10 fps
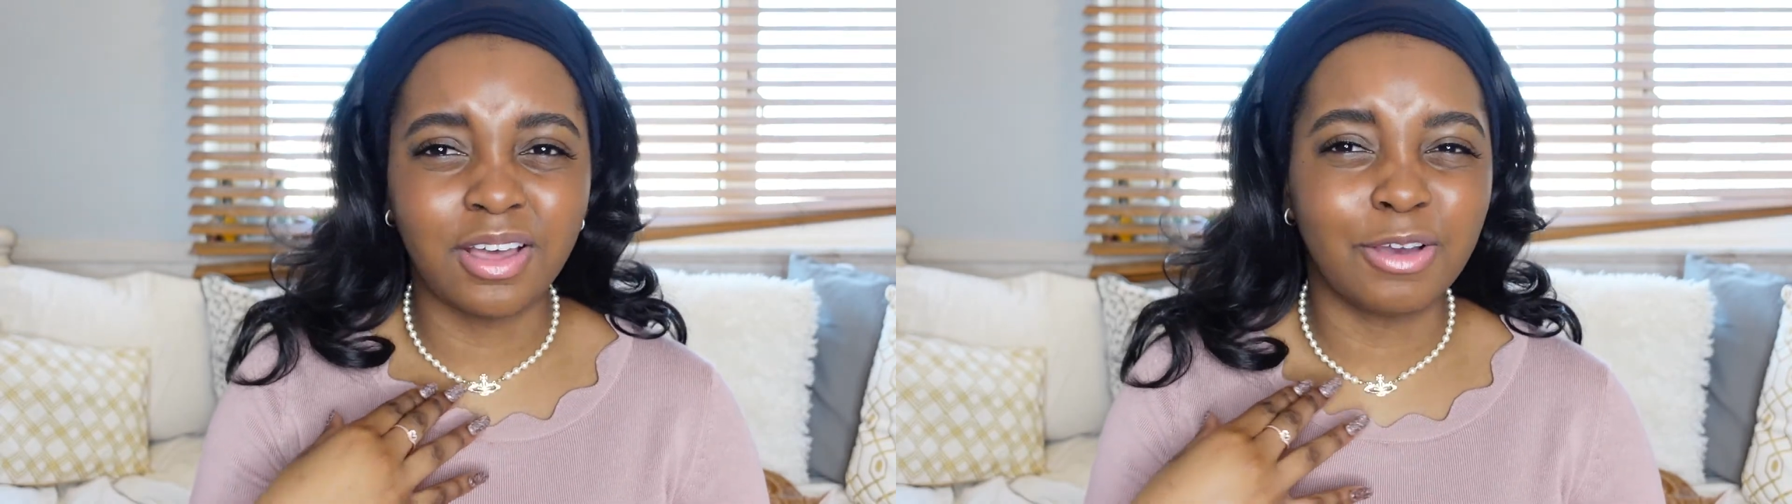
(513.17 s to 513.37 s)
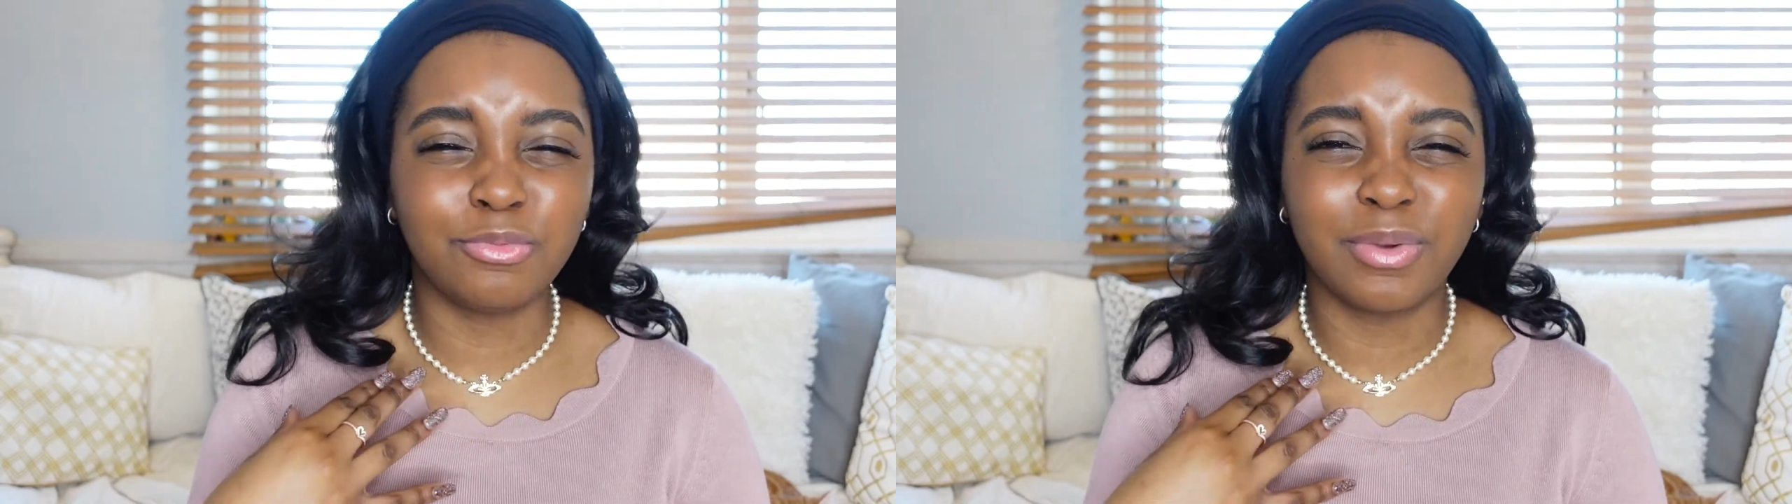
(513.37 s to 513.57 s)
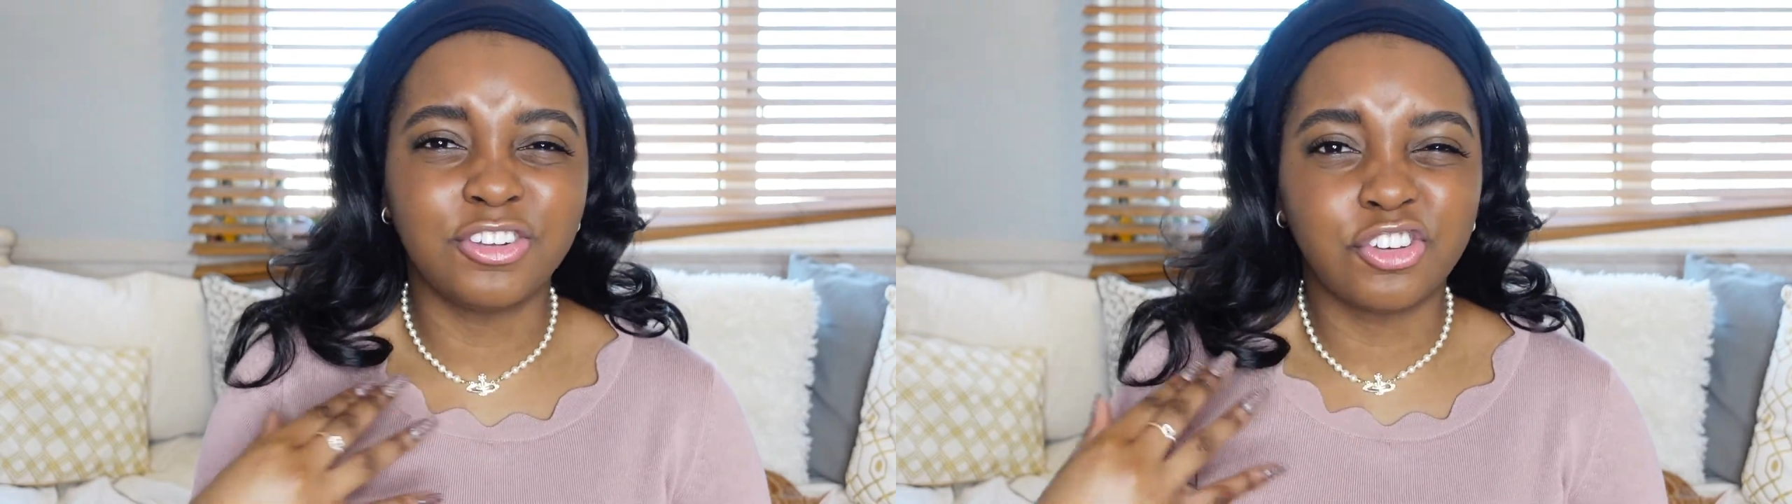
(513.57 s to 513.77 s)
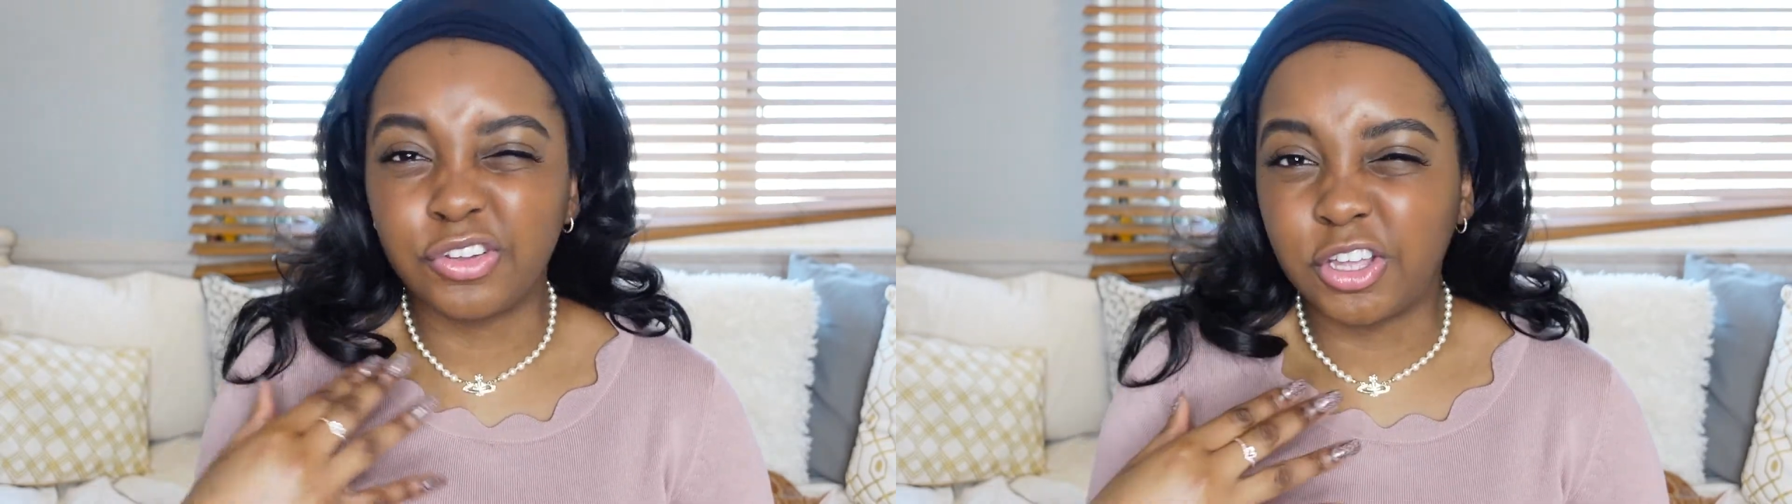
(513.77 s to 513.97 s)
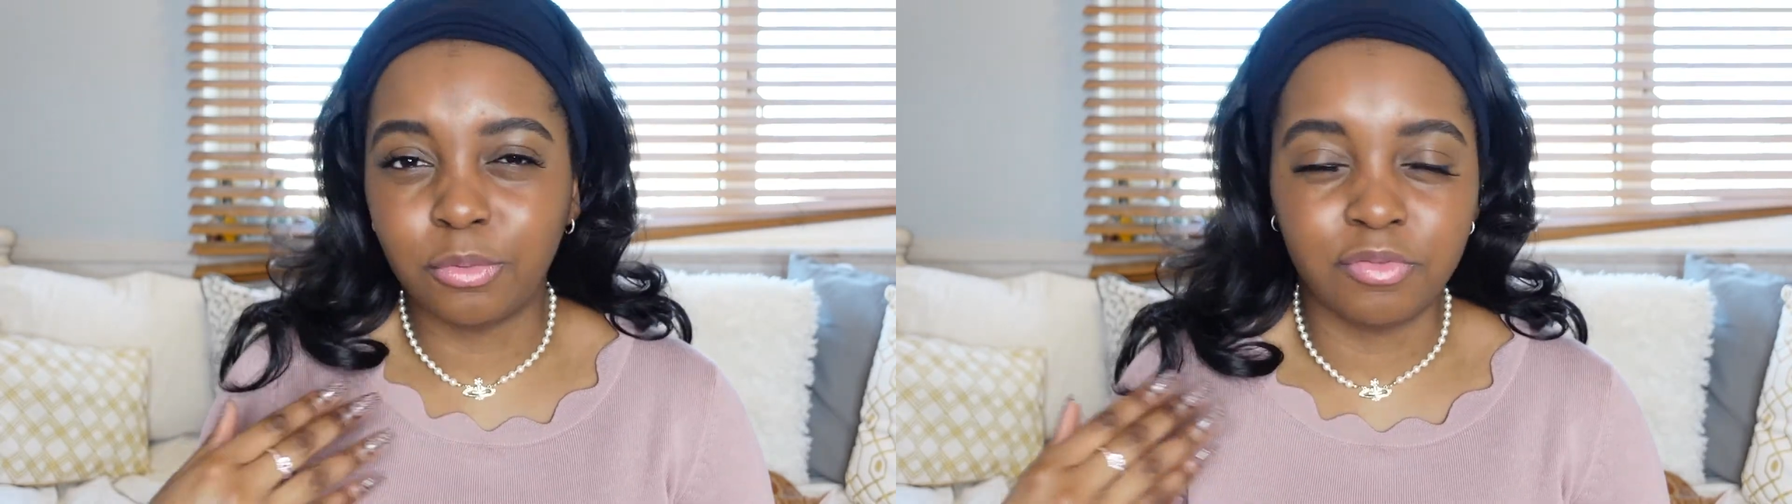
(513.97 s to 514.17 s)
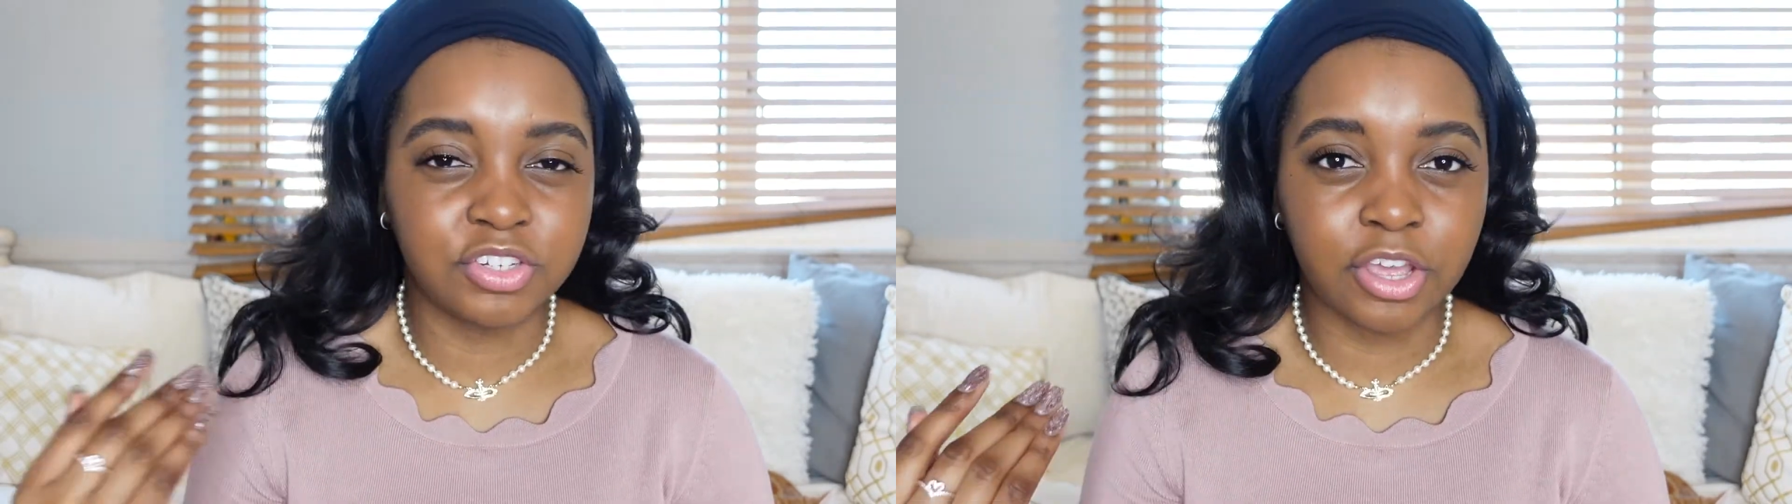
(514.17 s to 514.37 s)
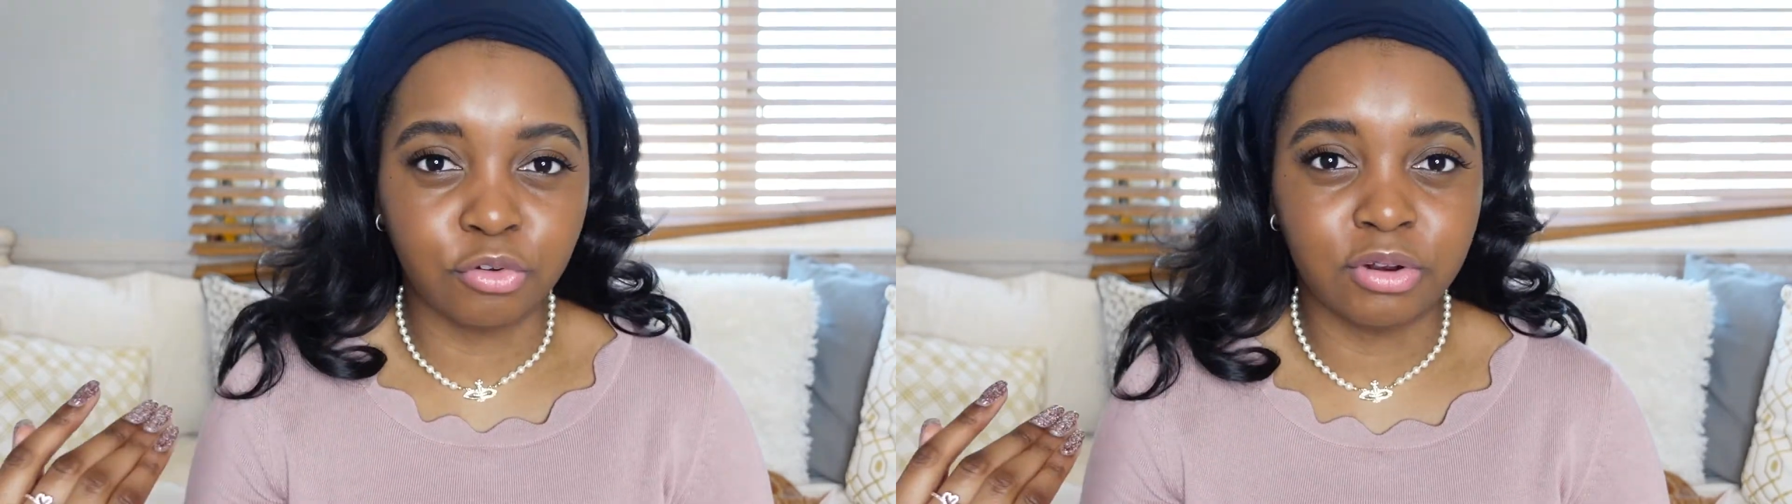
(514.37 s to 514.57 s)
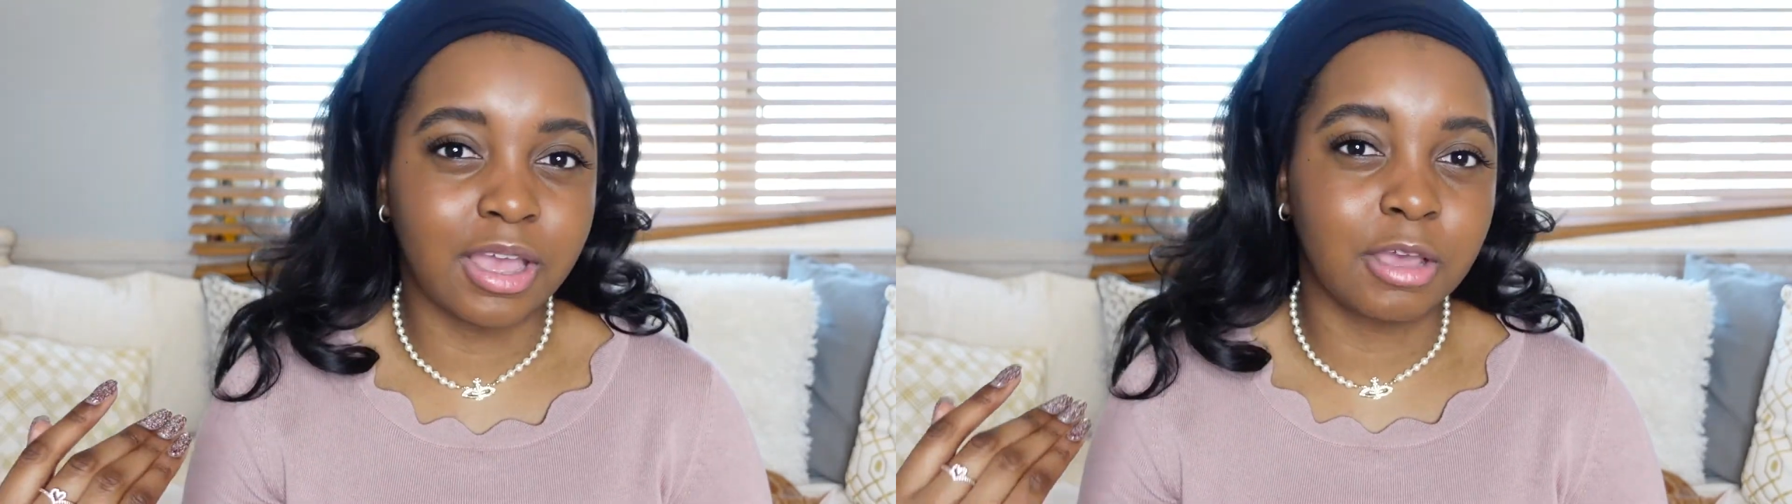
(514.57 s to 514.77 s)
I wouldn't wear a choker with a
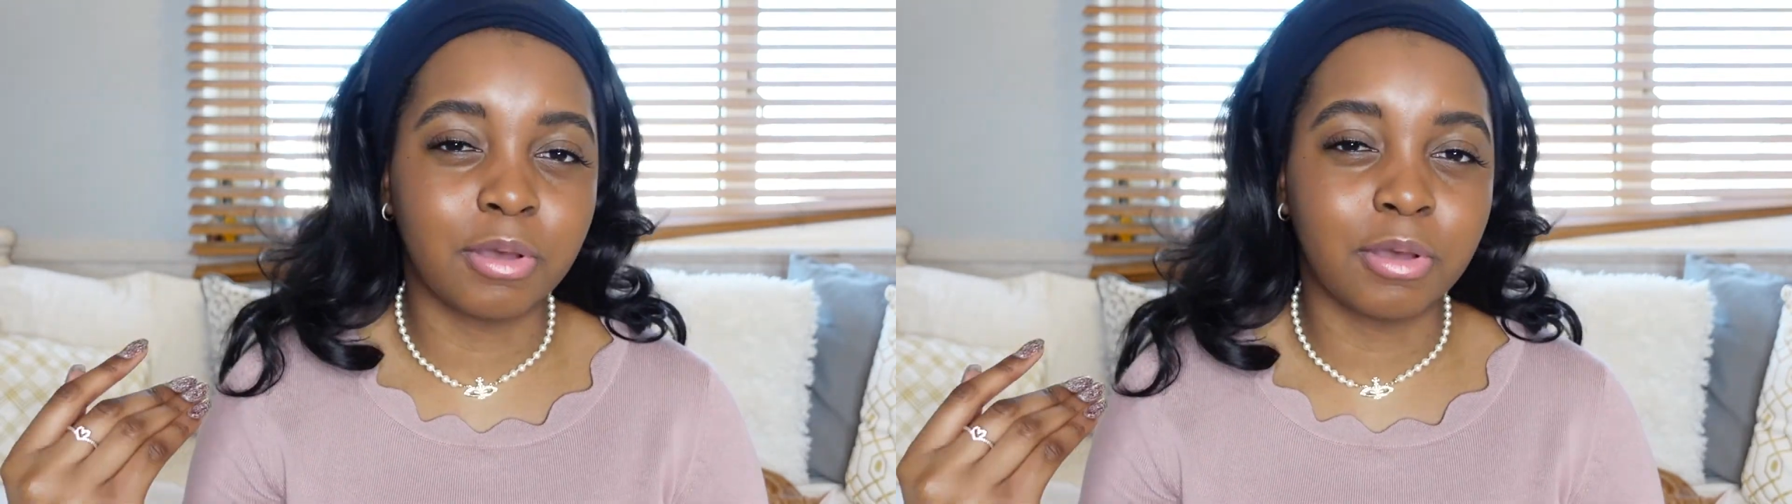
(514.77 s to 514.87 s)
turtleneck,